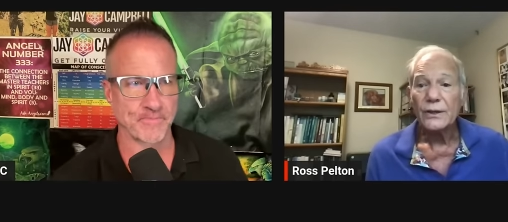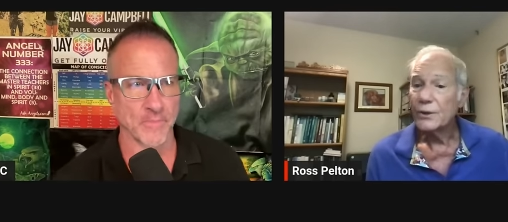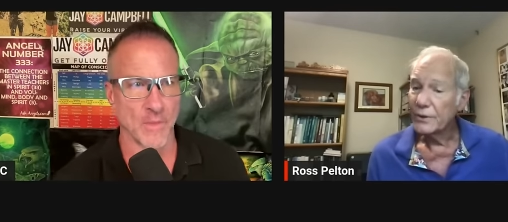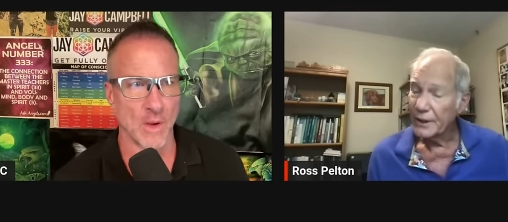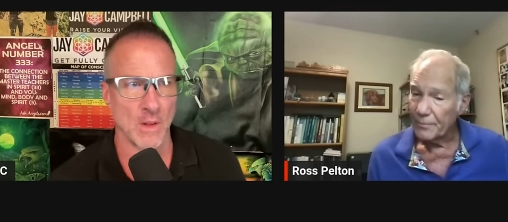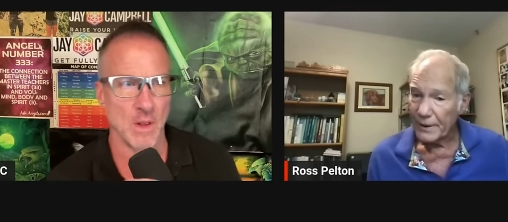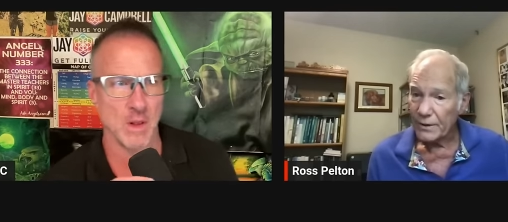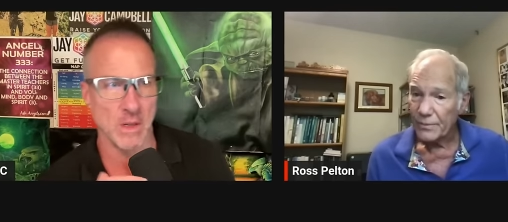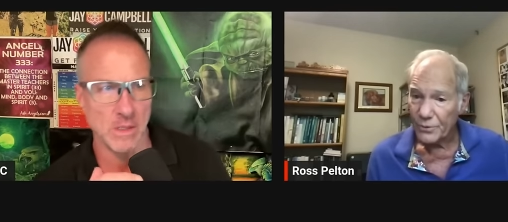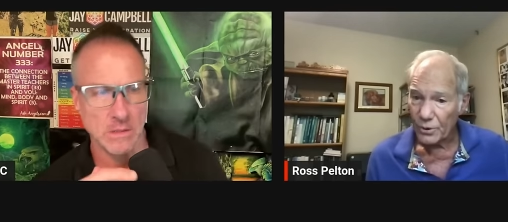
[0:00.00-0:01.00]
Speaker 1: You'll get
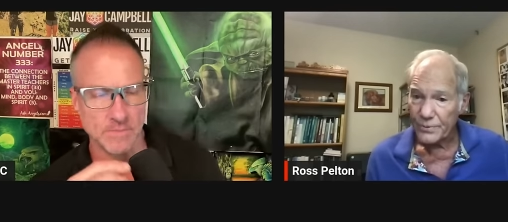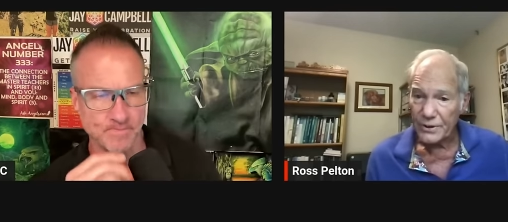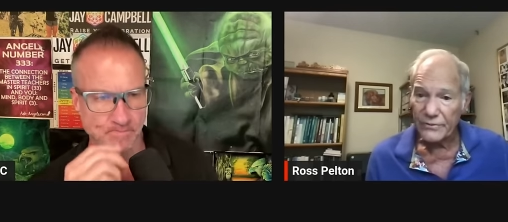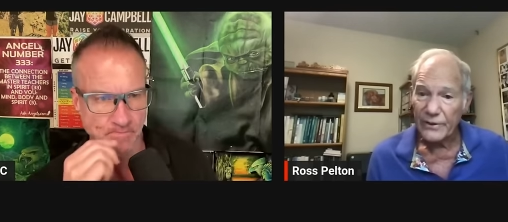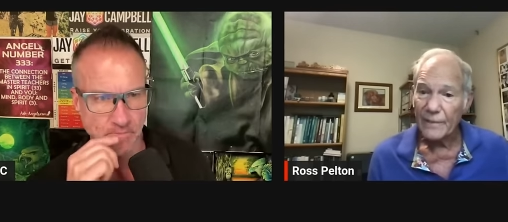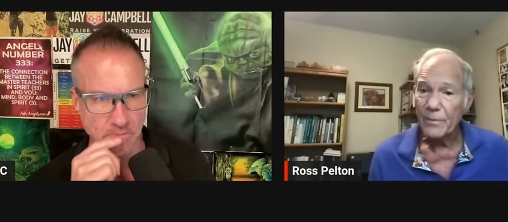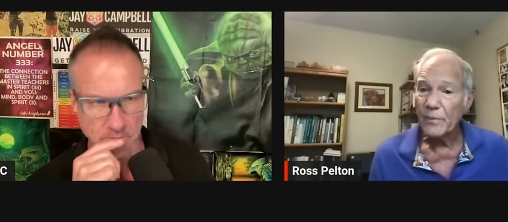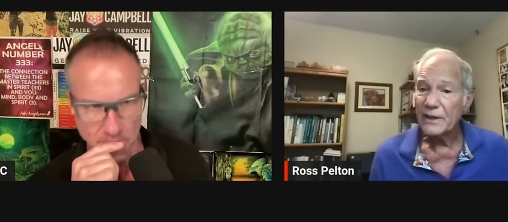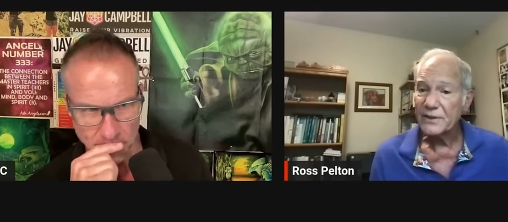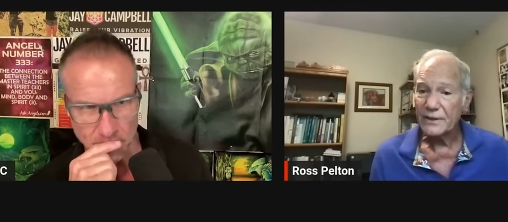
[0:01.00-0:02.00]
better absorption of
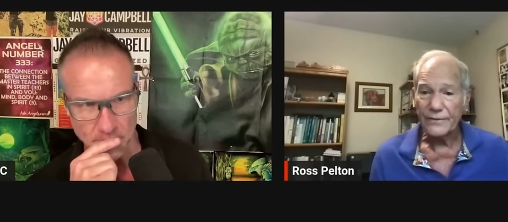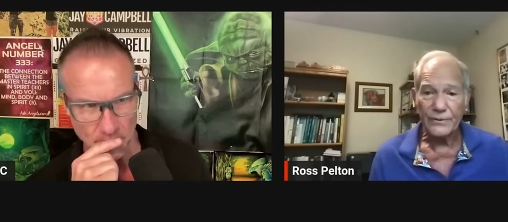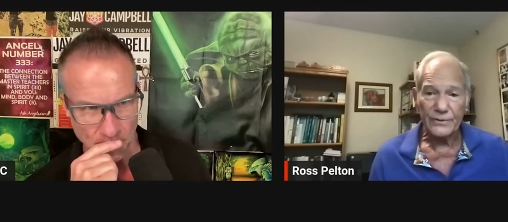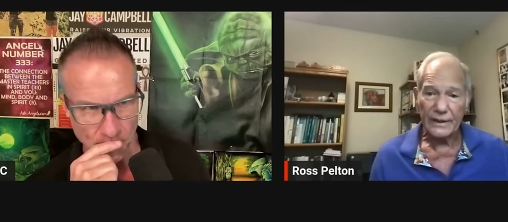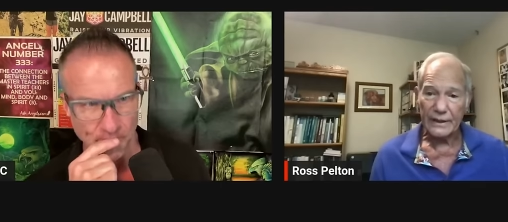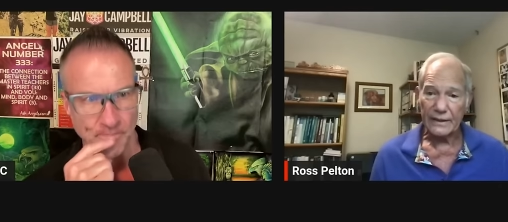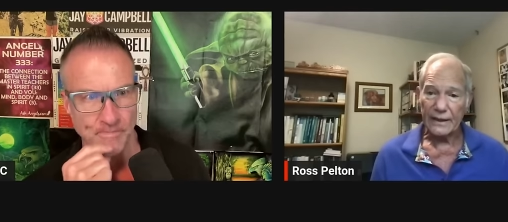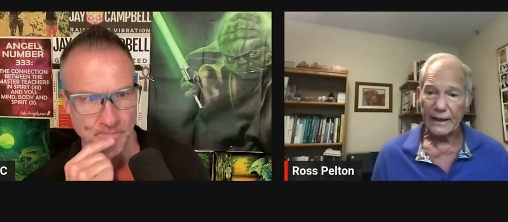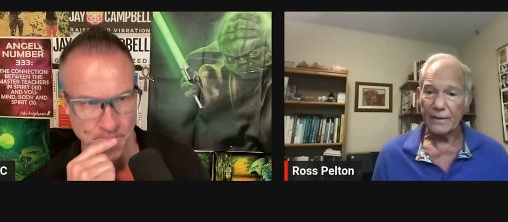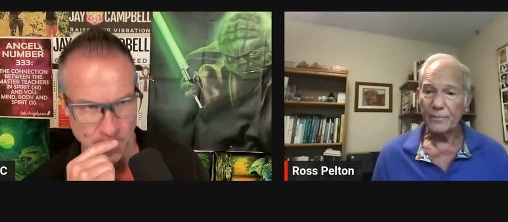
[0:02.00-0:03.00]
rapamycin if you take it
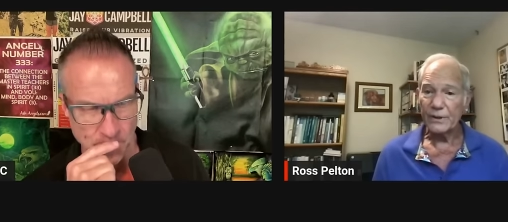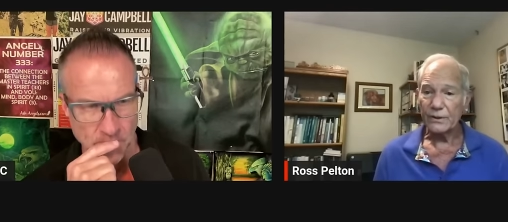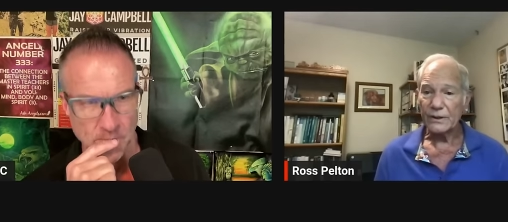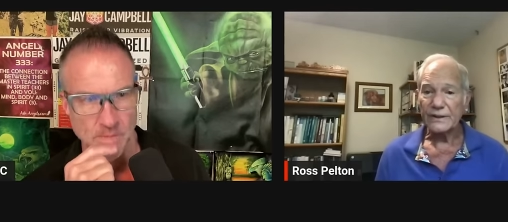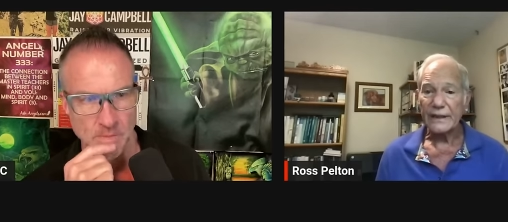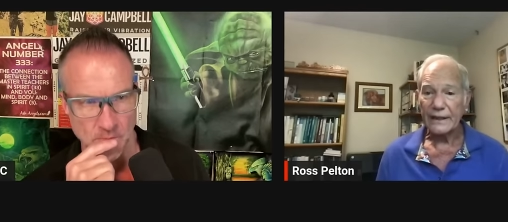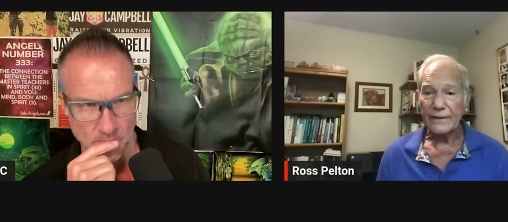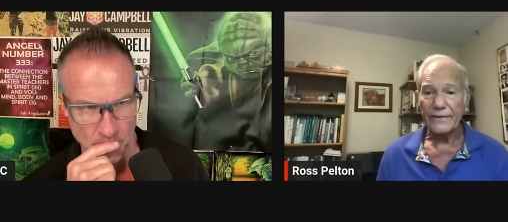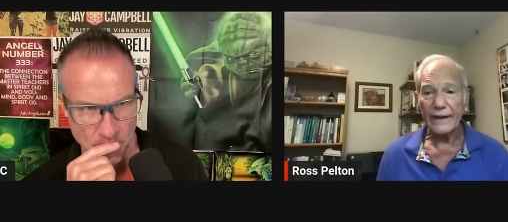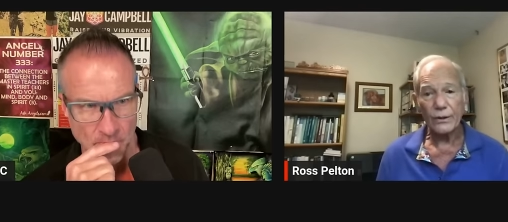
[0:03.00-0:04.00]
at a meal
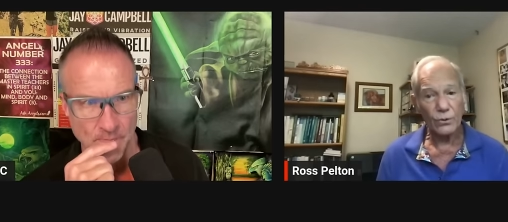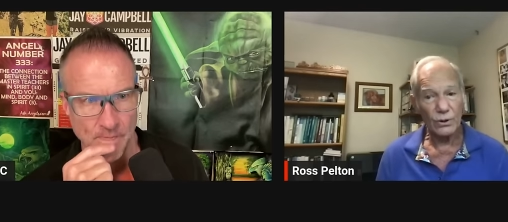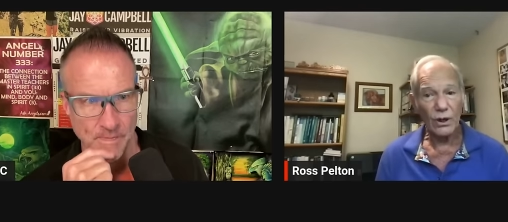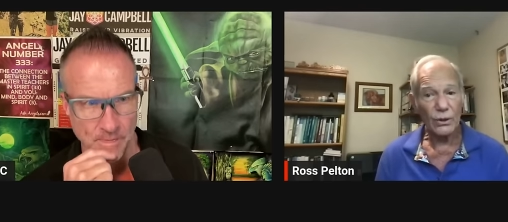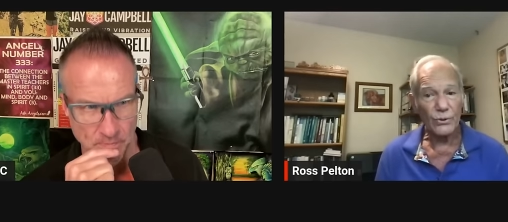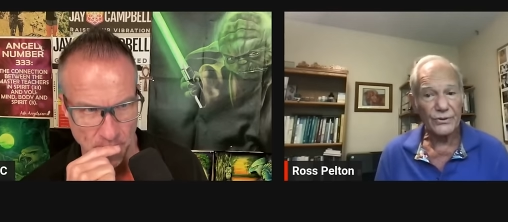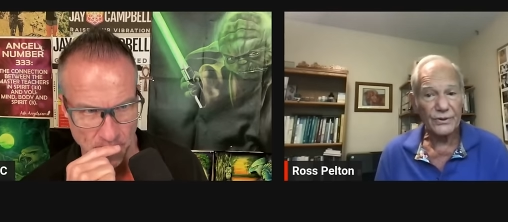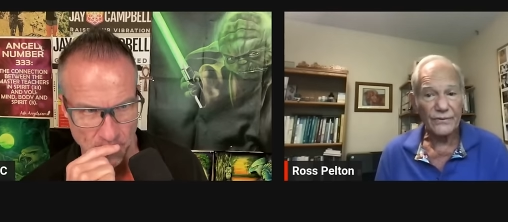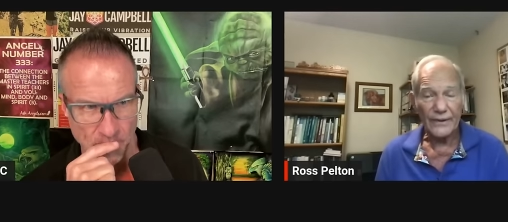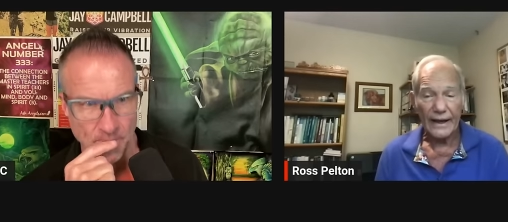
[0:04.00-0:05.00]
containing fat or along with
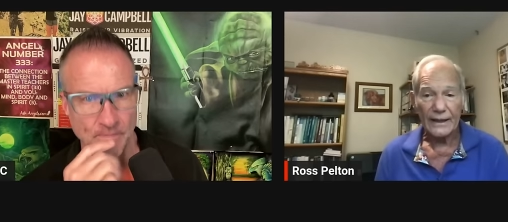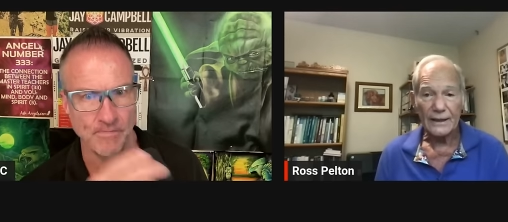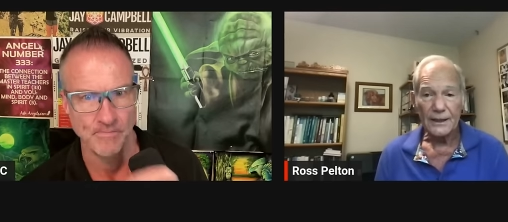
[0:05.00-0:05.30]
some fat.